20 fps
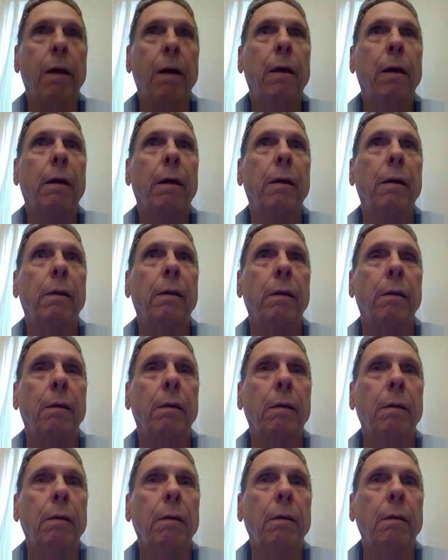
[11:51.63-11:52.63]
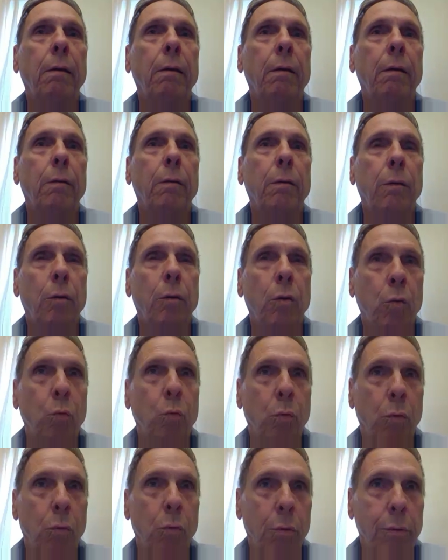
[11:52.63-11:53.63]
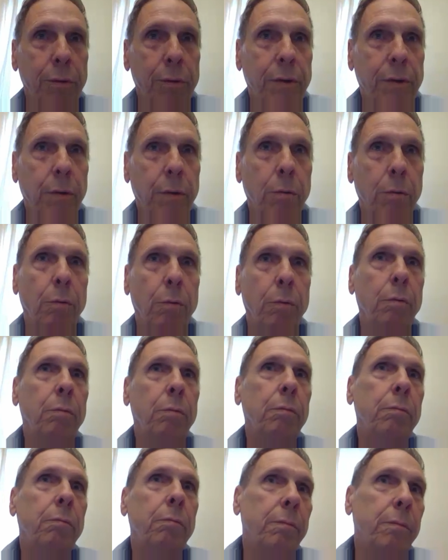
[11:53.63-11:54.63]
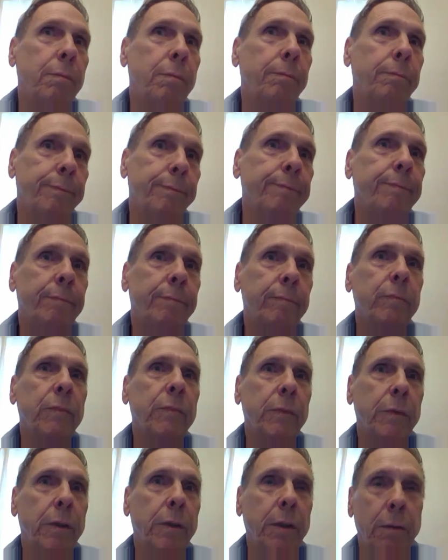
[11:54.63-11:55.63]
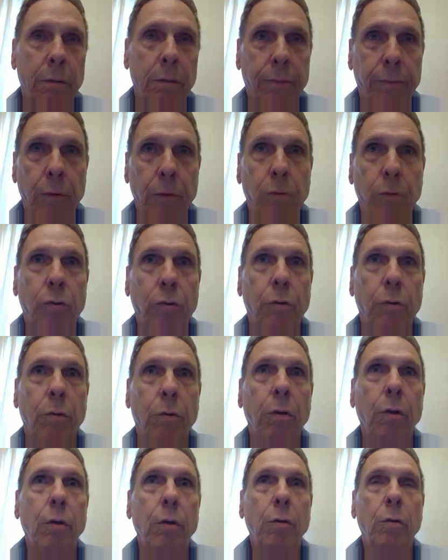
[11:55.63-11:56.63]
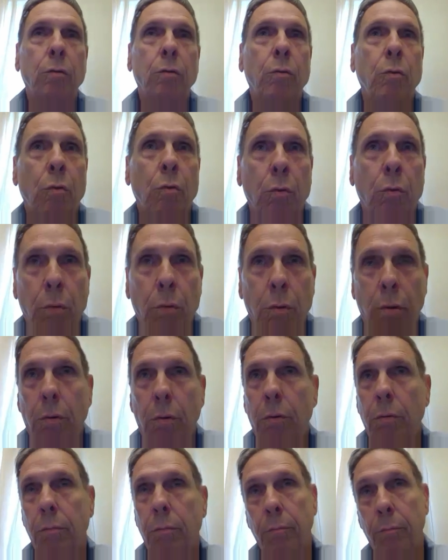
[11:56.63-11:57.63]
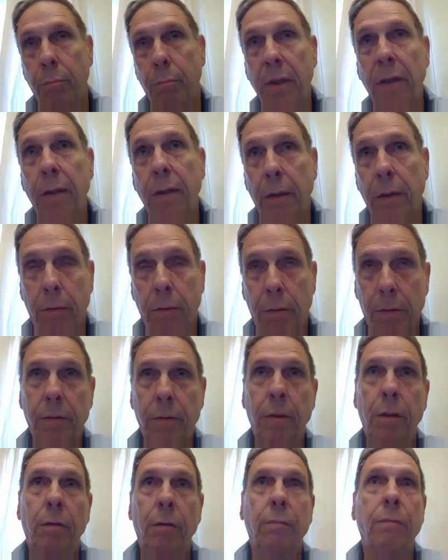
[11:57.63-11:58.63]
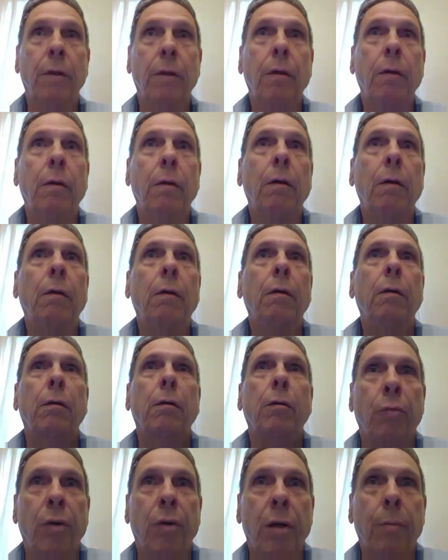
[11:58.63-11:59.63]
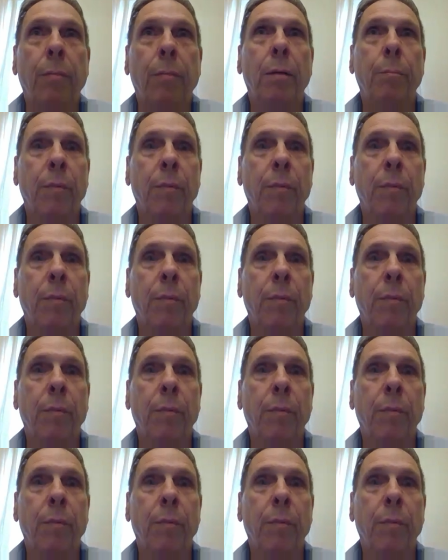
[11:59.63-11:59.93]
And you will also, in the future, call me, herself, Grandma